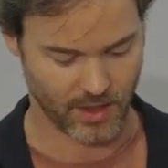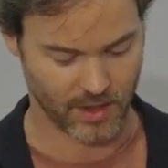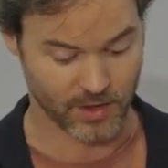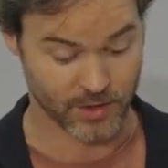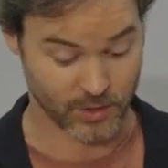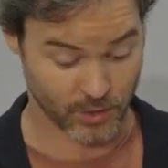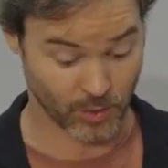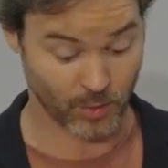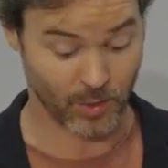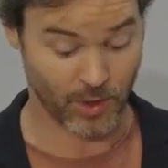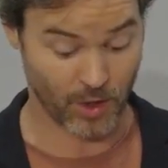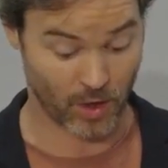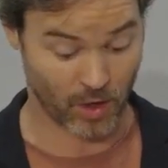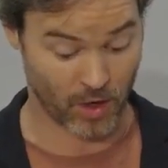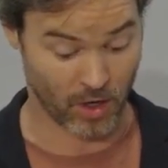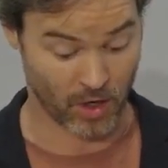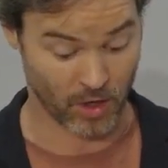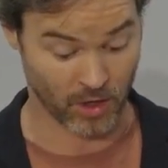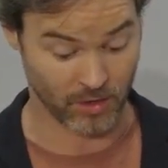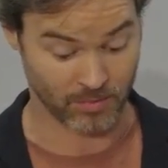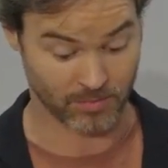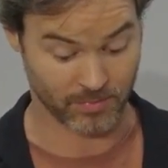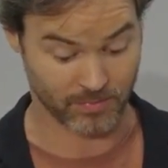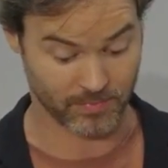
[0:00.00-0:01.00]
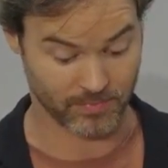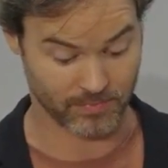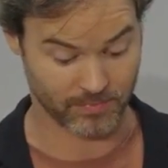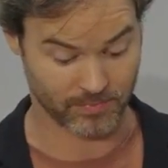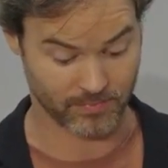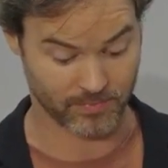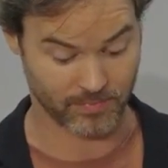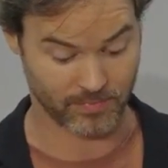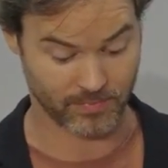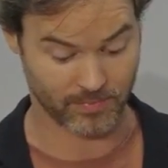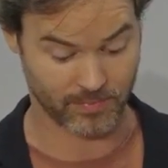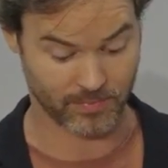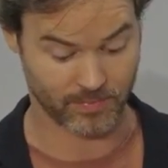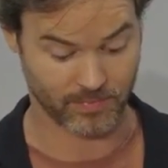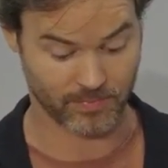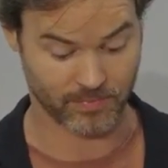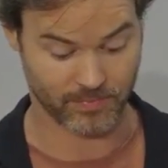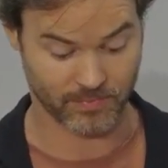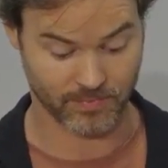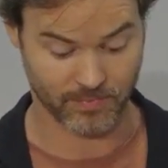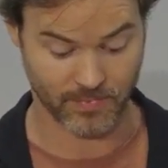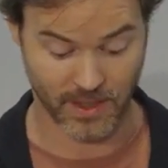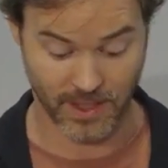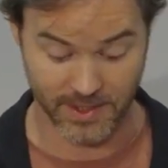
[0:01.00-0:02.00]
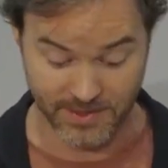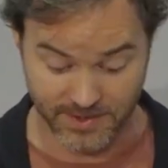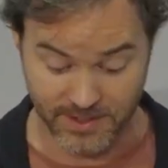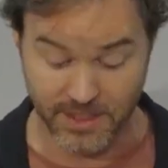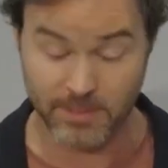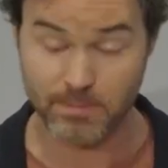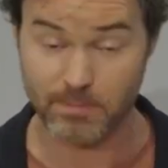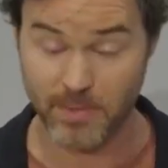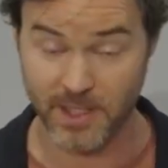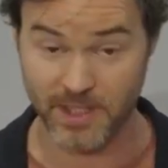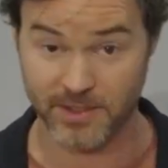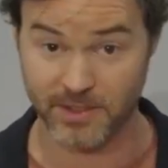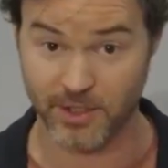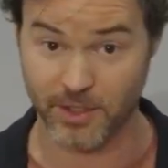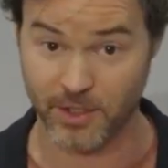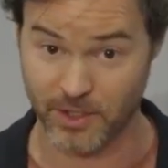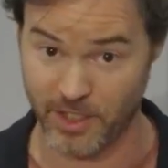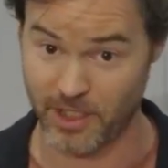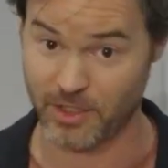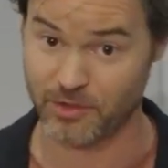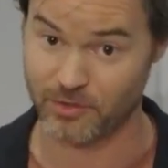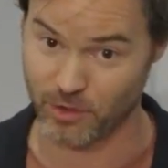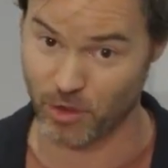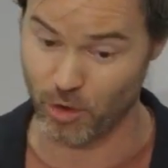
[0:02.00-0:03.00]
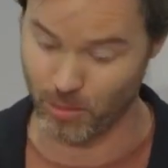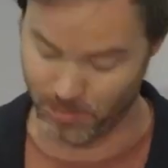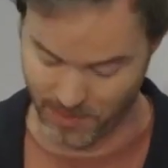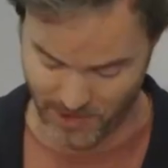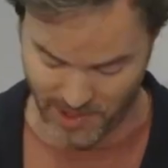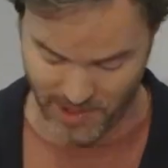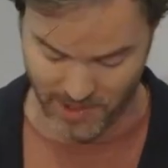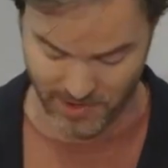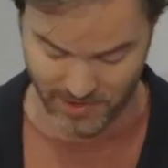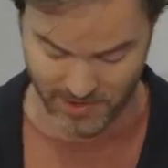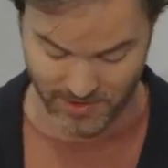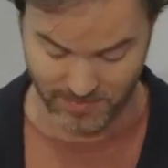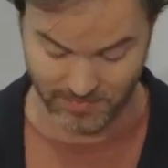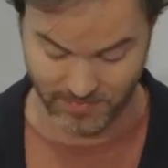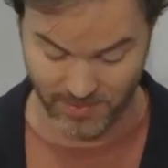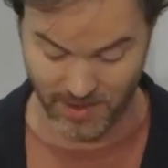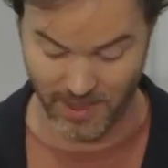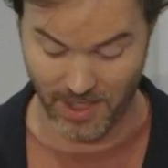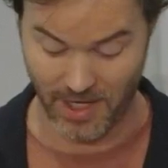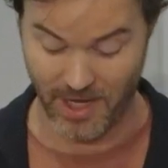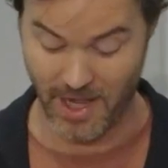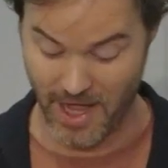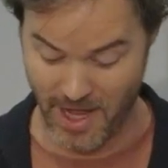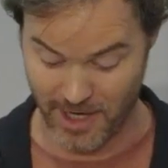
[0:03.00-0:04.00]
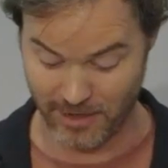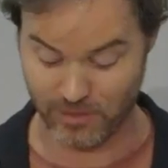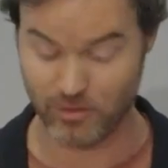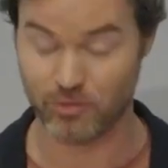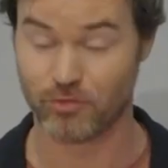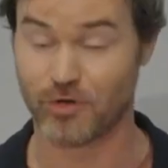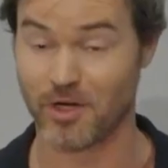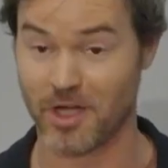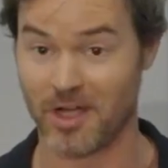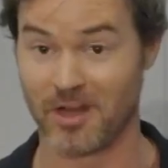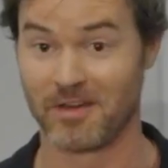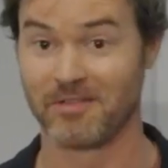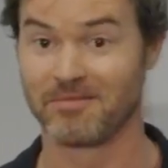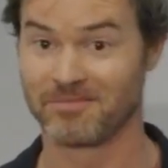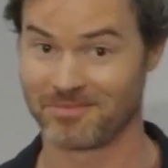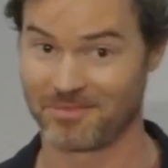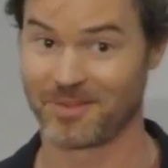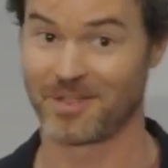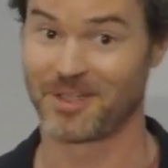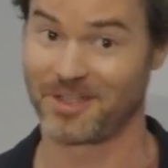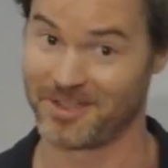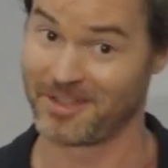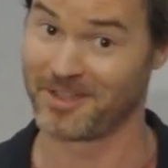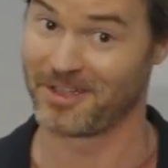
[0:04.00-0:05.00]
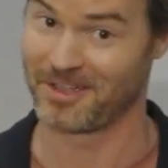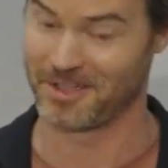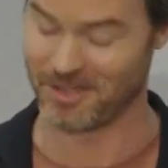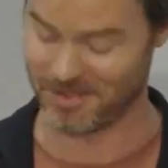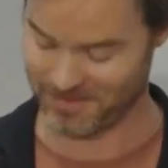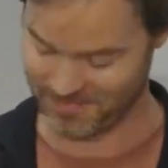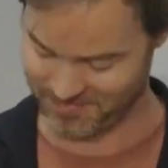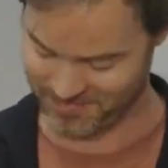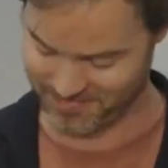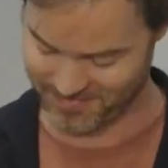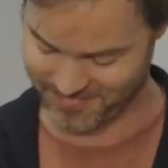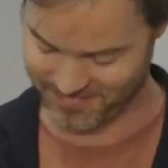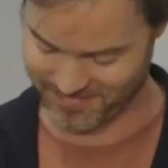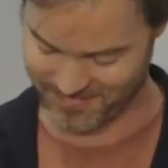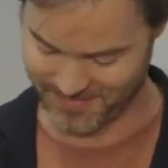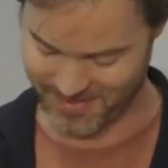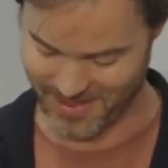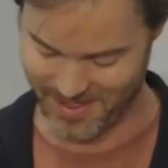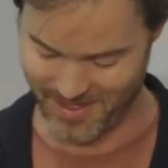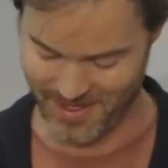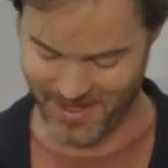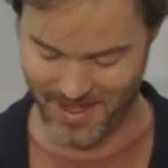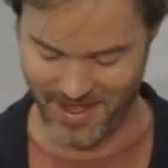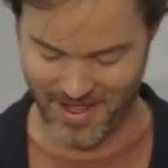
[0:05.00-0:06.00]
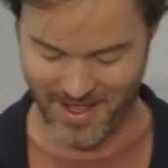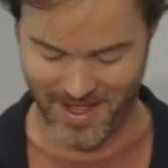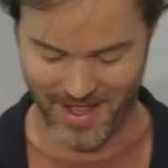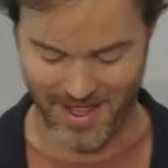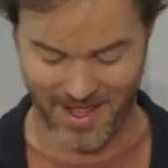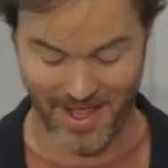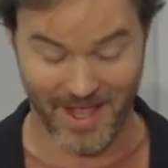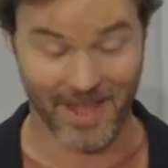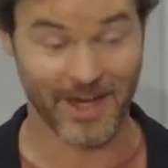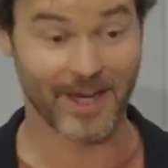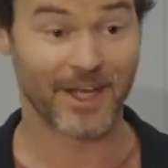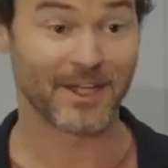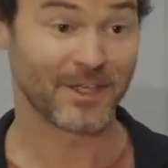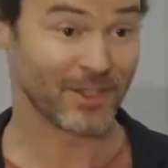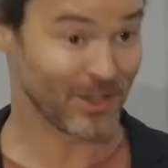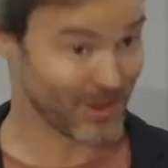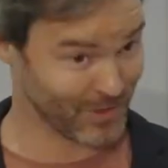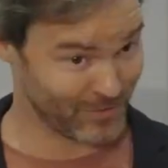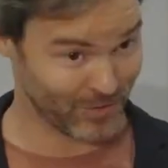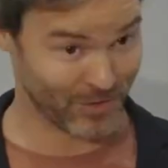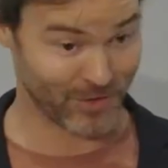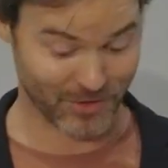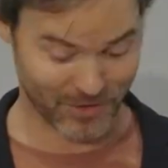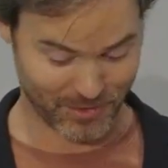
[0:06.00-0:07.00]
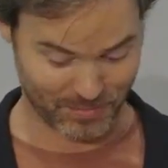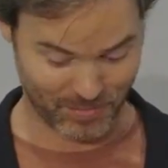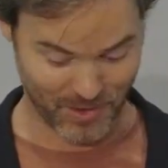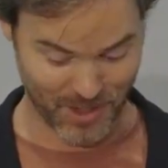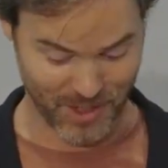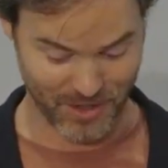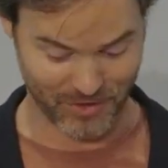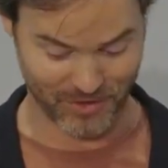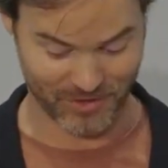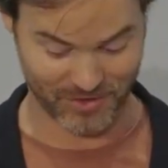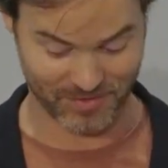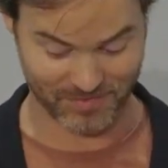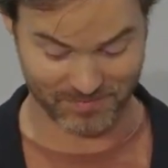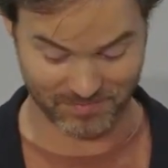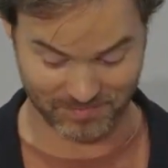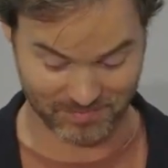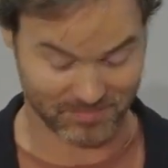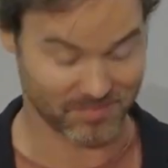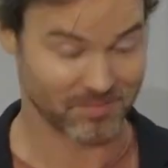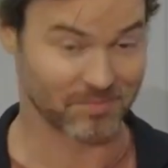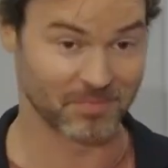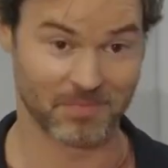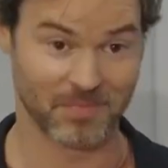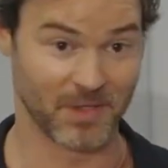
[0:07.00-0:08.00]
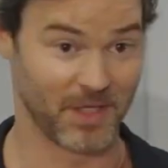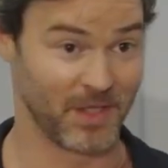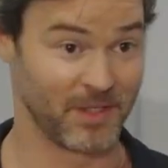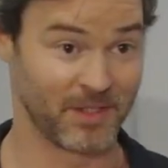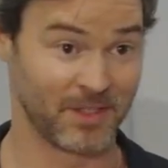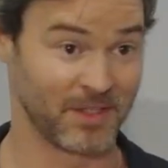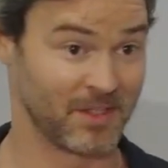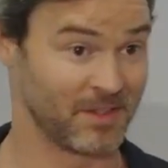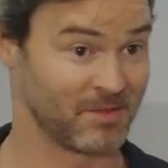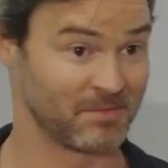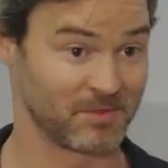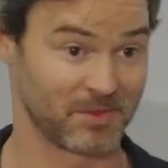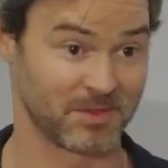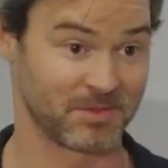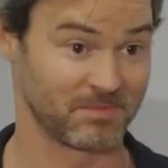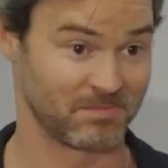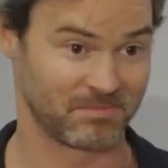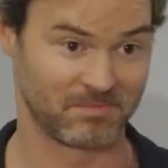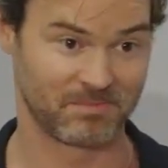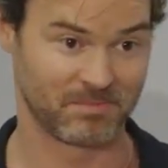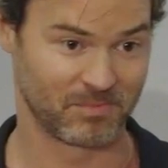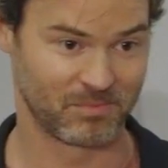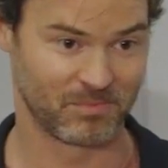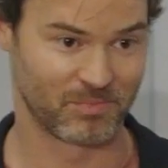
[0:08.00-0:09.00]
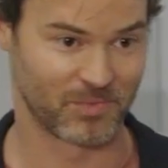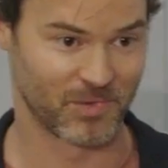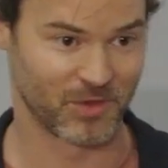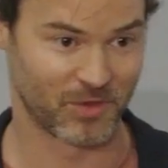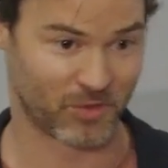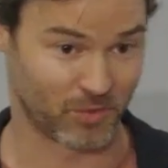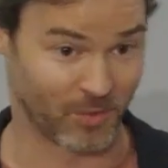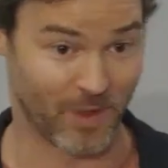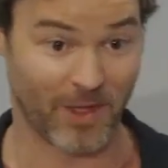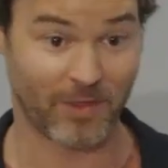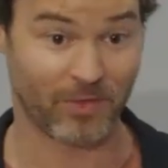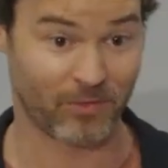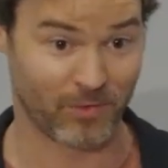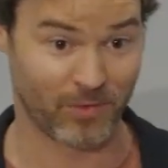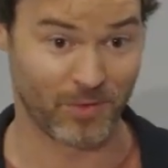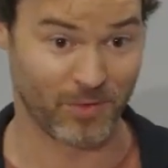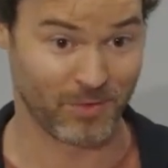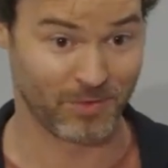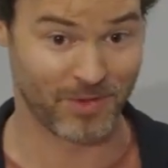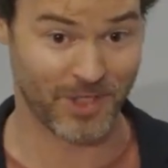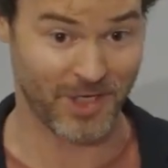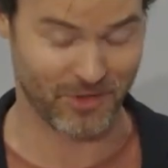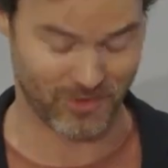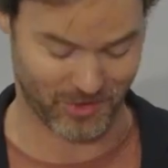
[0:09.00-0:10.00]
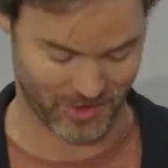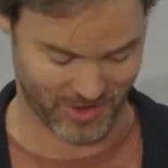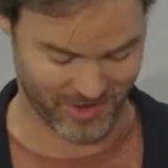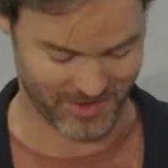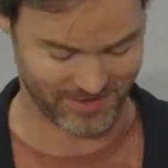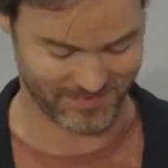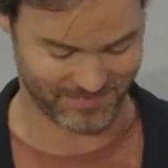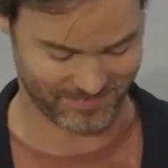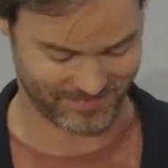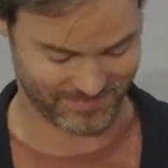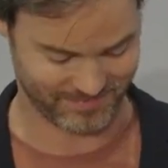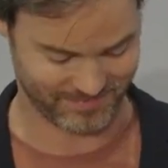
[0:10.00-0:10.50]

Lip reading: So in all, I did make the connection in Copenhagen. I had to run, I can tell you. And I delivered the speech in a thread-through t-shirt.